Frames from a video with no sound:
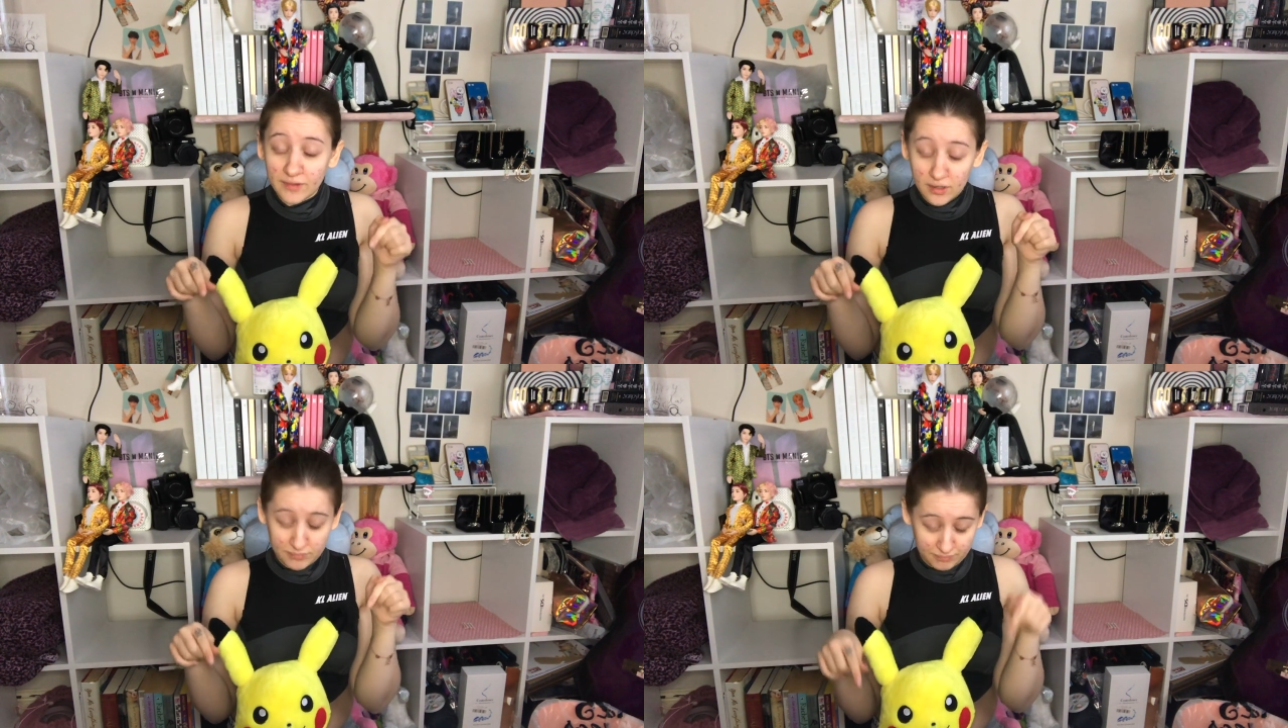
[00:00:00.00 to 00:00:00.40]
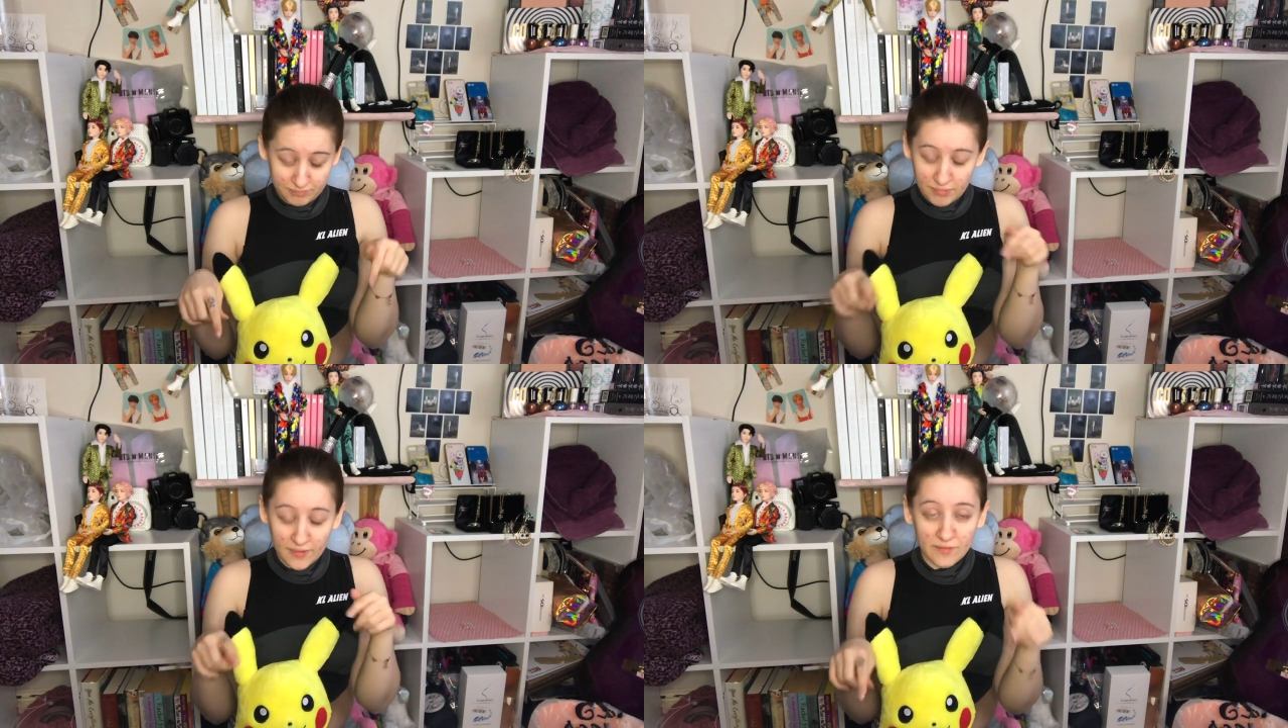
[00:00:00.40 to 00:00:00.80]

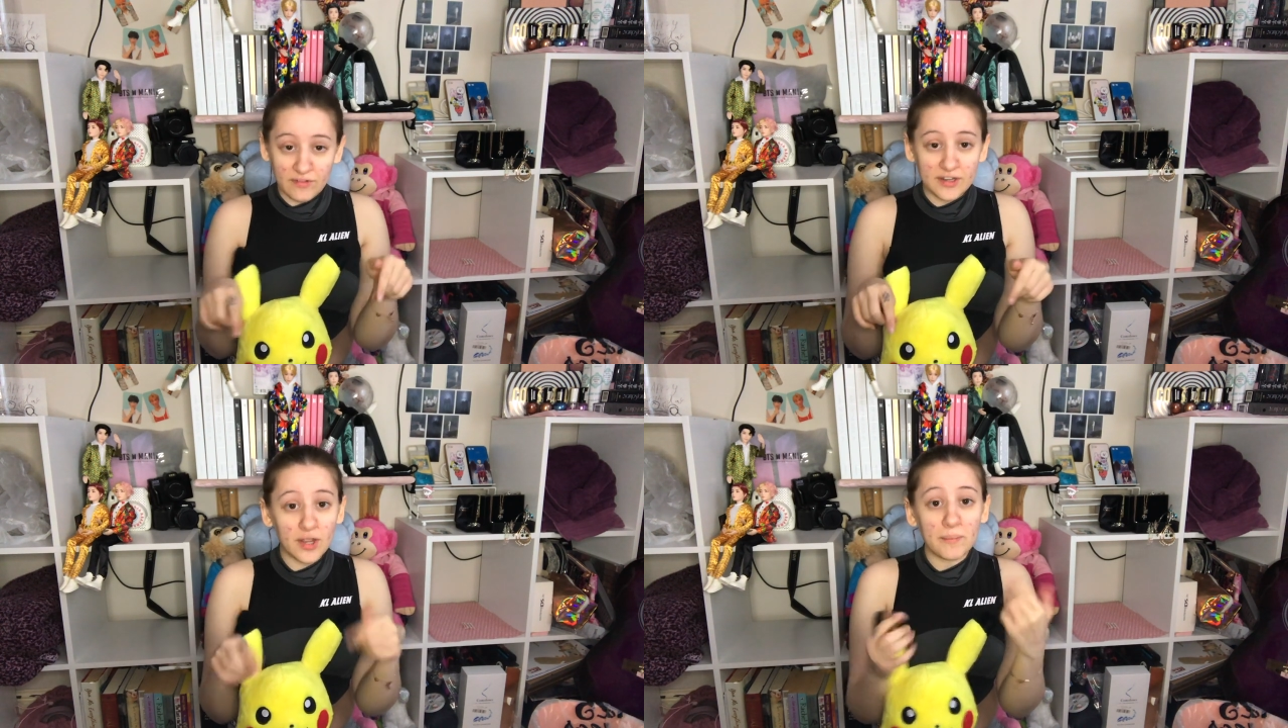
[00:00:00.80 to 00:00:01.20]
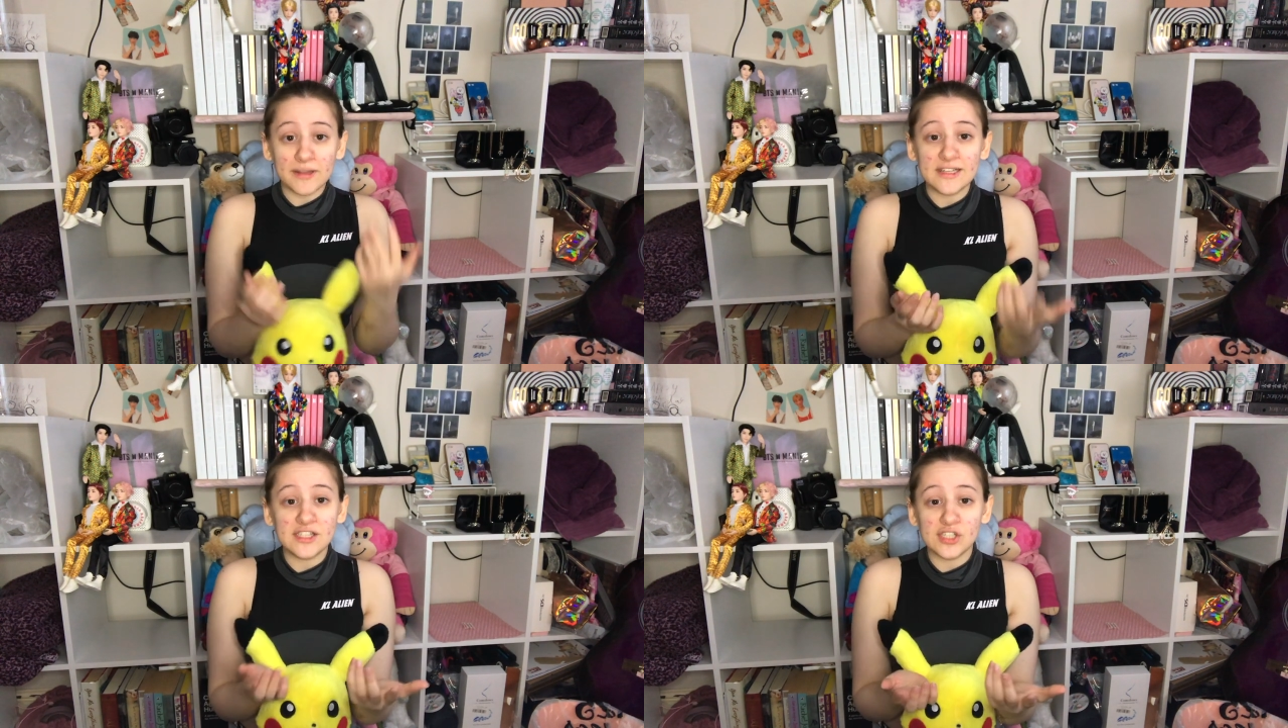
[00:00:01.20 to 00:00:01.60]
about this video
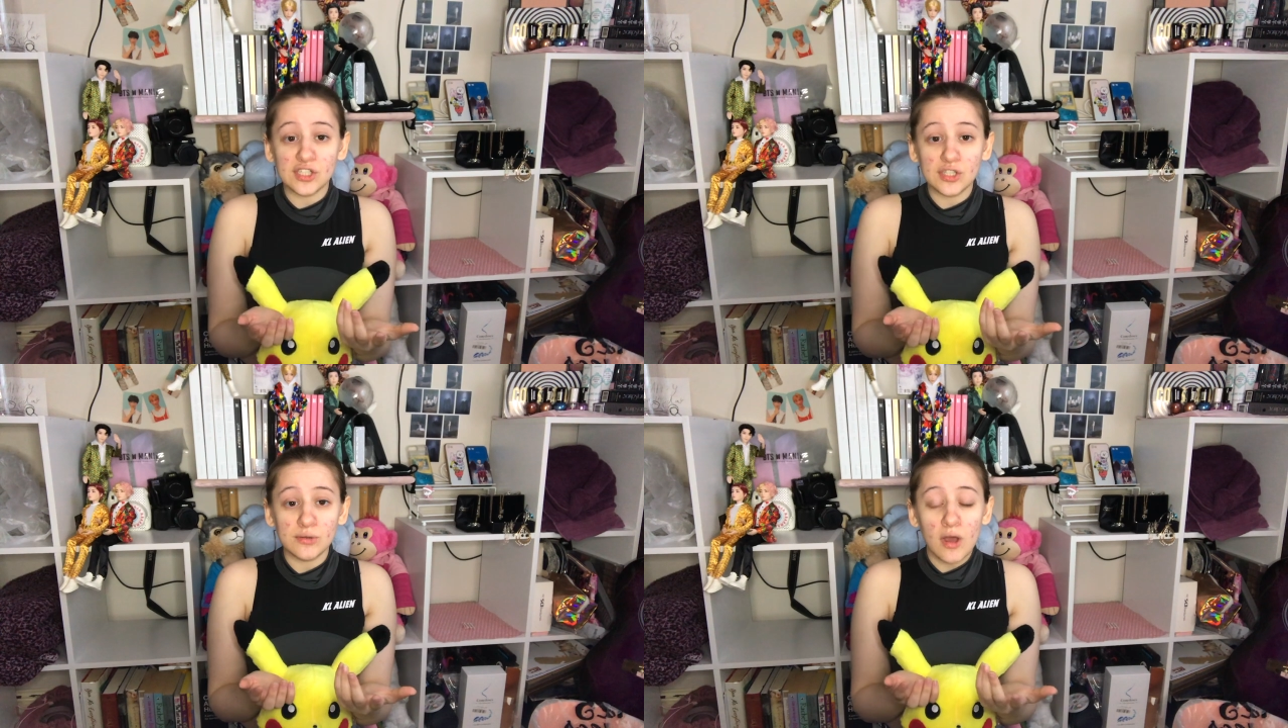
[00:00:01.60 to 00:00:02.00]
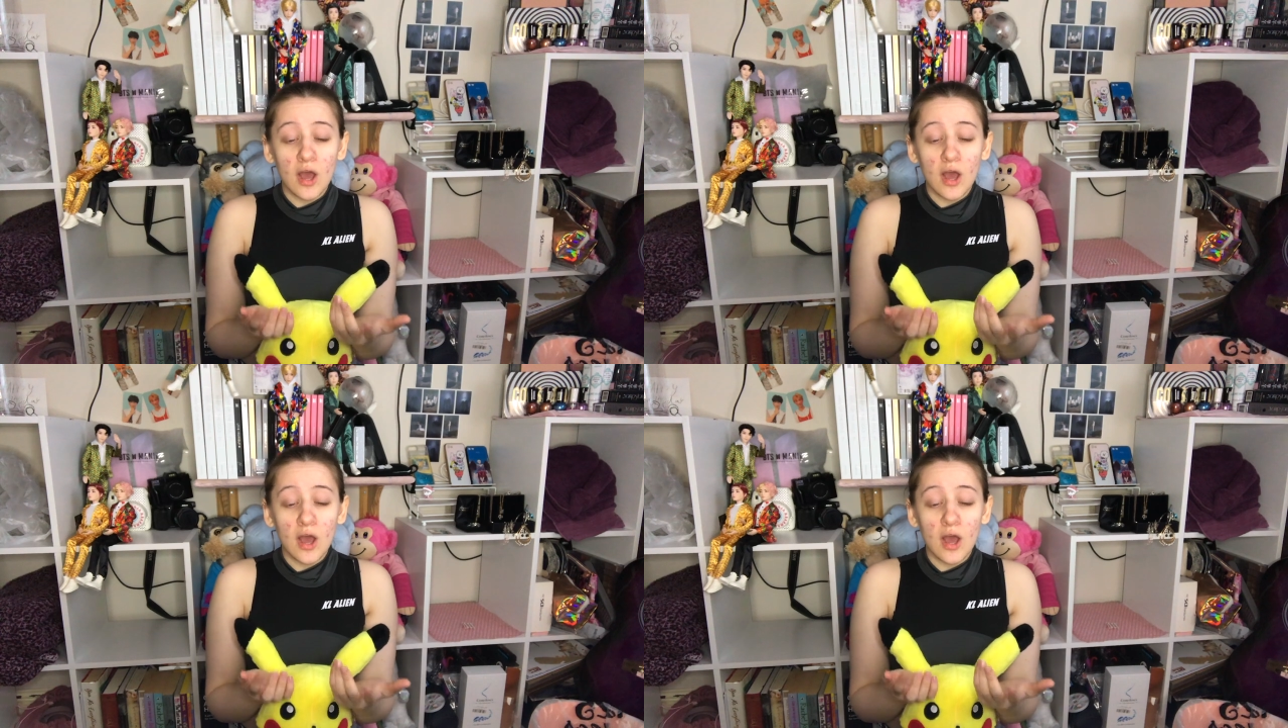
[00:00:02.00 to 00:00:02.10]
please do